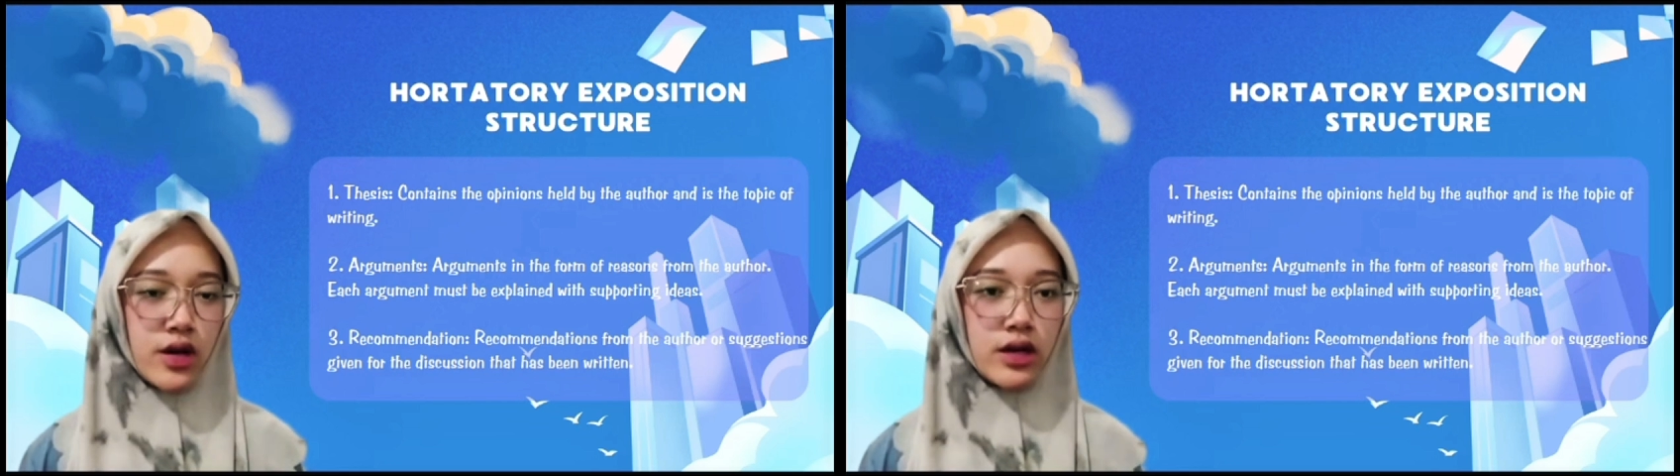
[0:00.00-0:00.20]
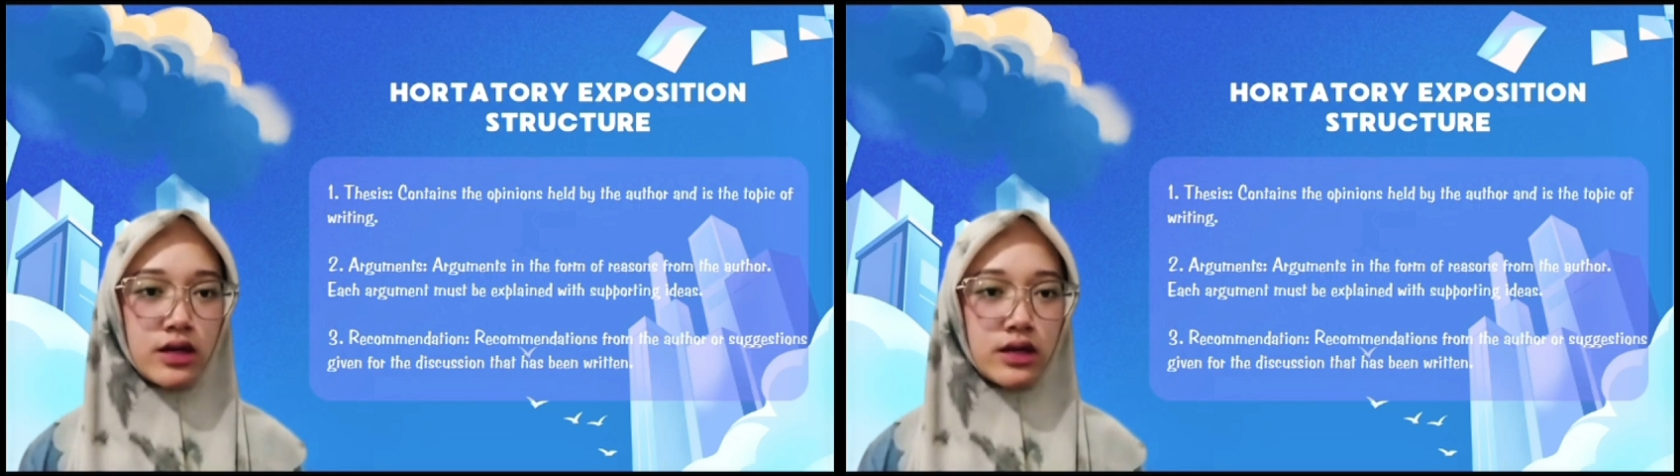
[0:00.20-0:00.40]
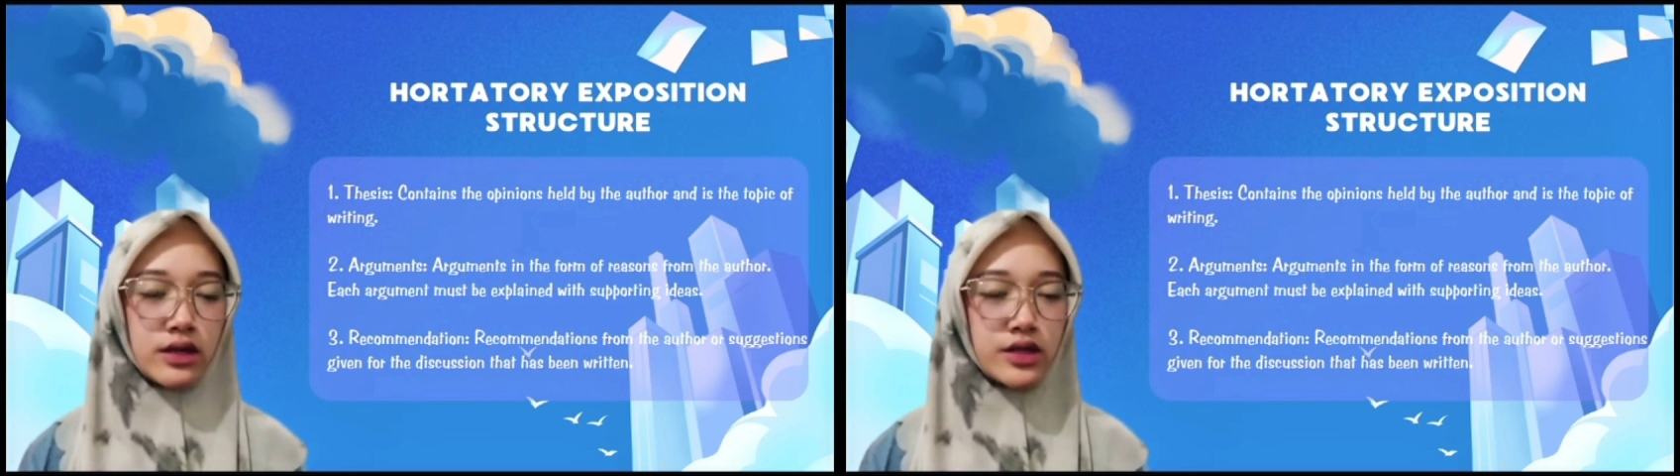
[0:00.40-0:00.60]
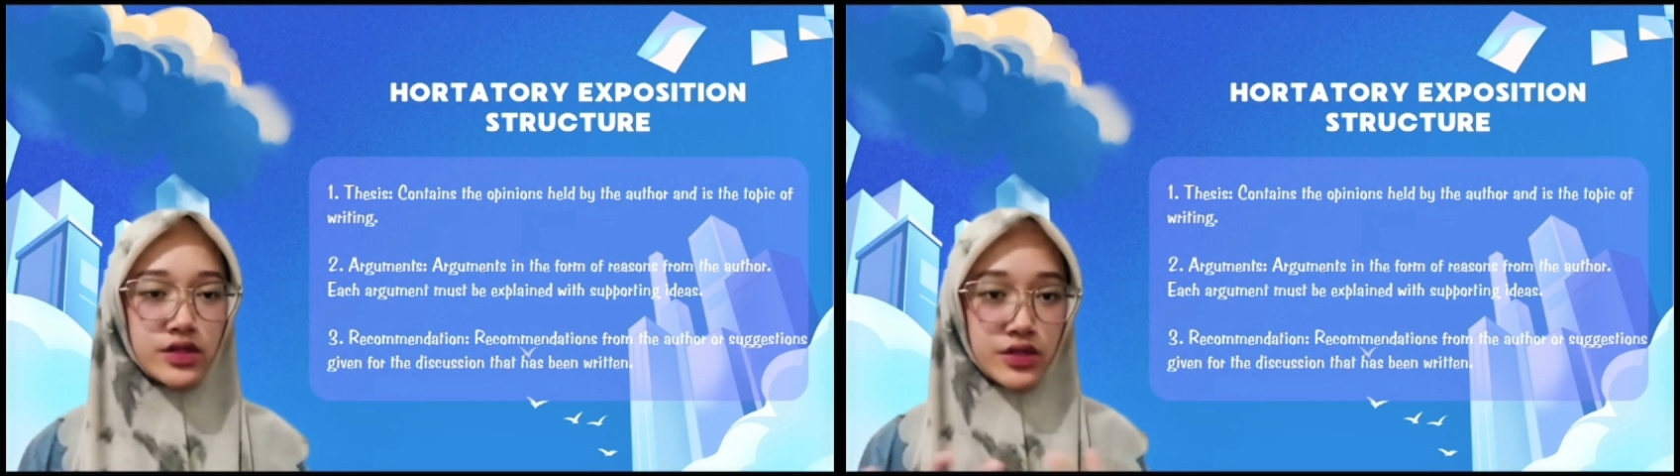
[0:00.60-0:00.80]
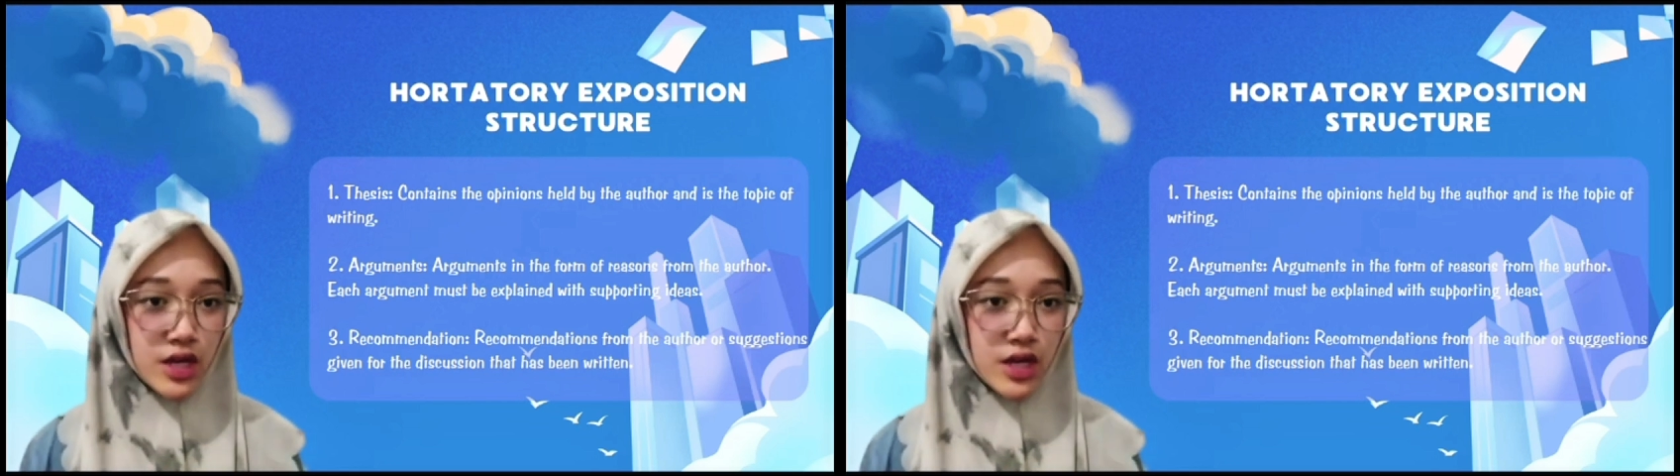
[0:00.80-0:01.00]
or
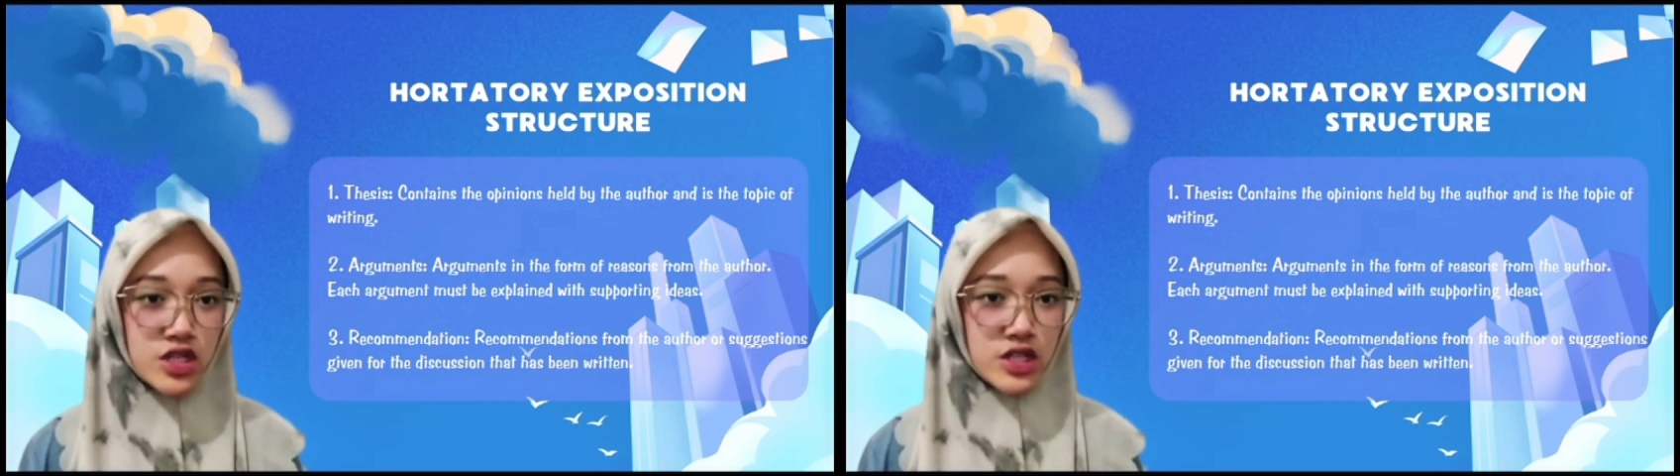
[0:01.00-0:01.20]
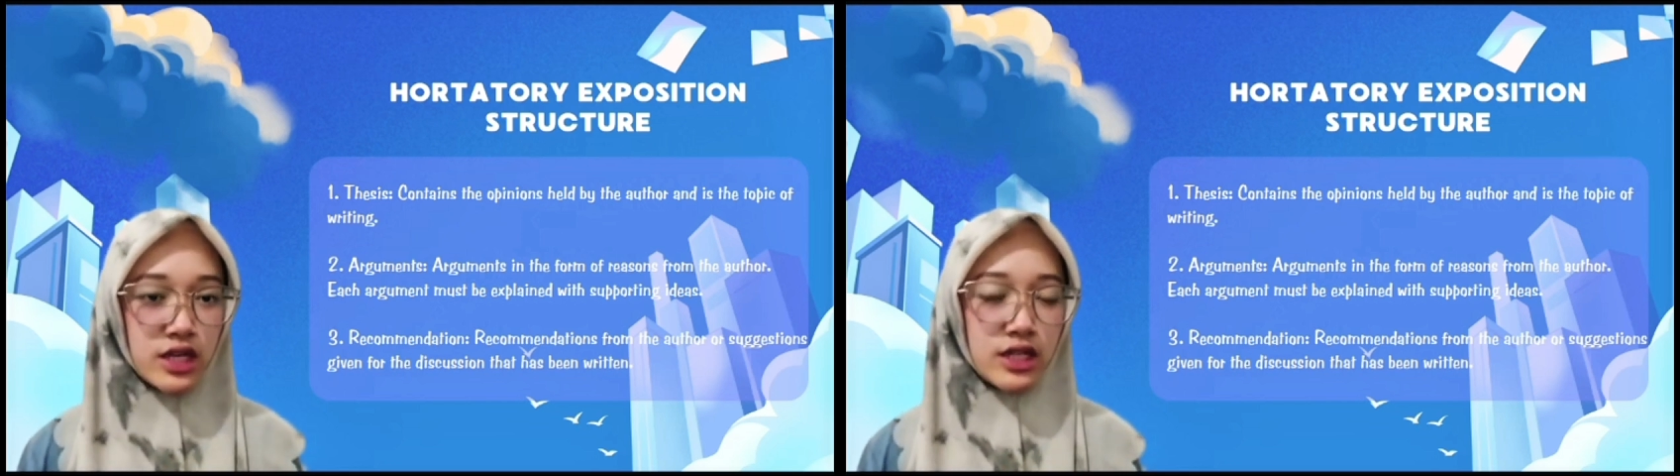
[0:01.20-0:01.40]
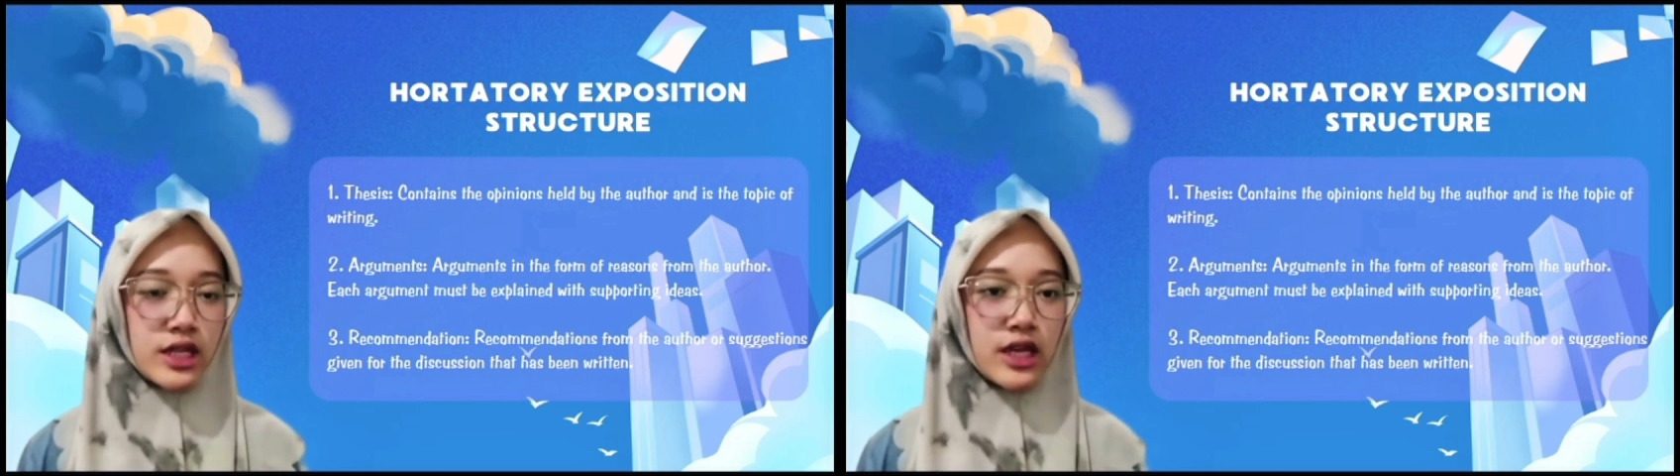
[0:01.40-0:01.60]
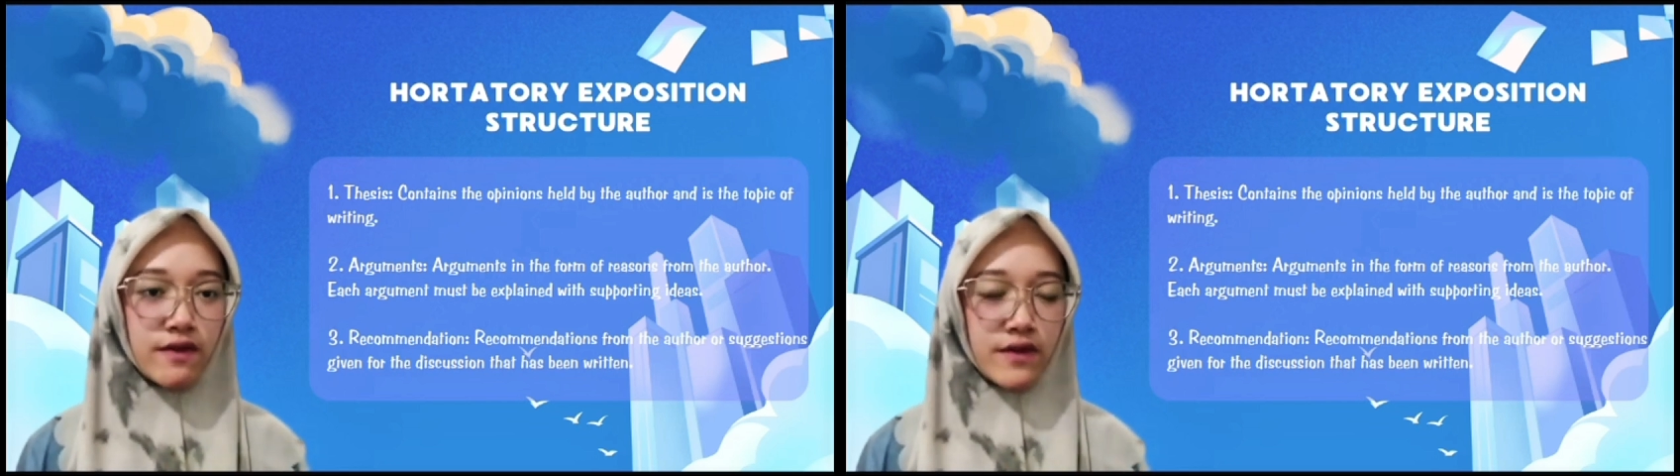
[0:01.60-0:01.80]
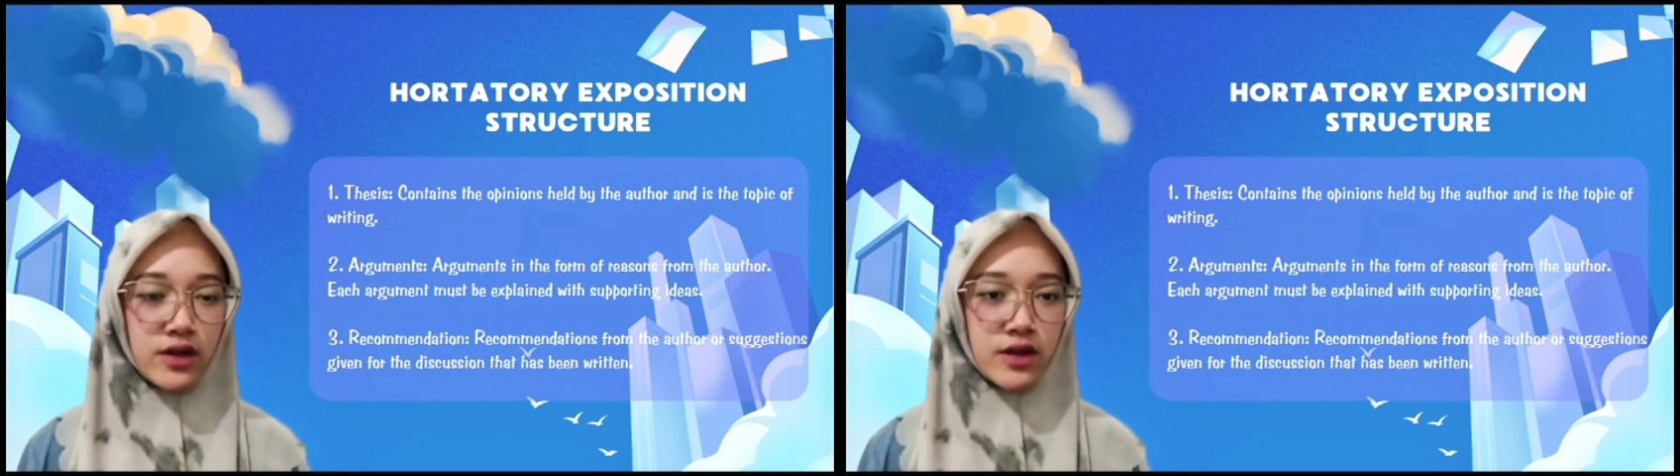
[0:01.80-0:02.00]
suggestion
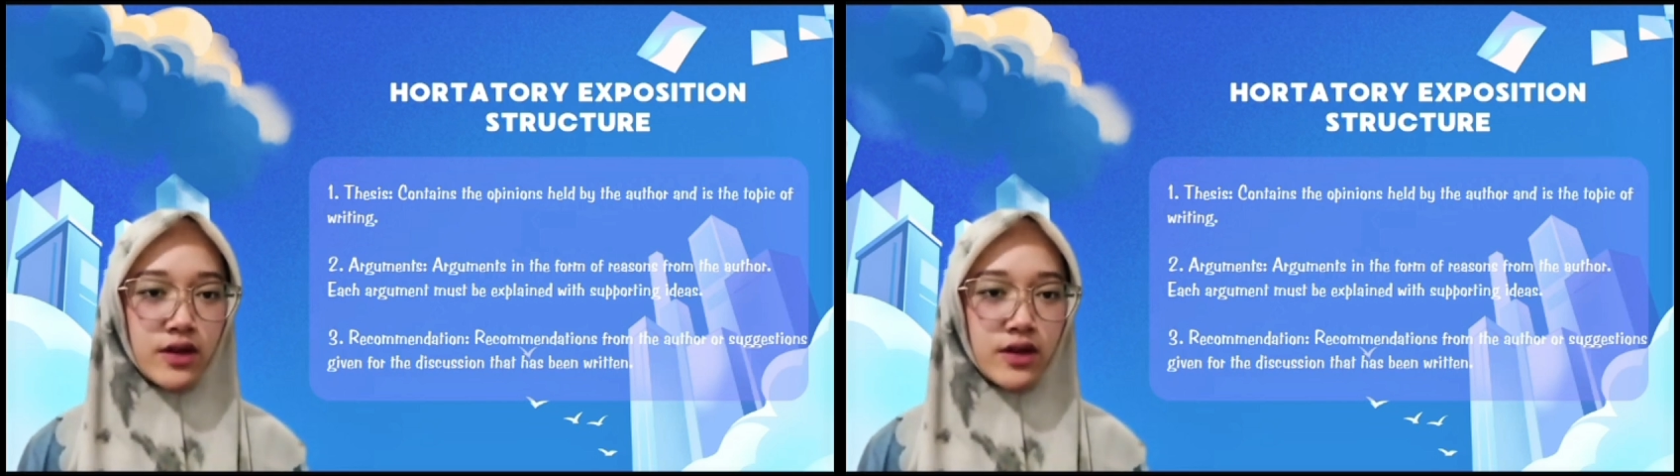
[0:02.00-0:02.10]
given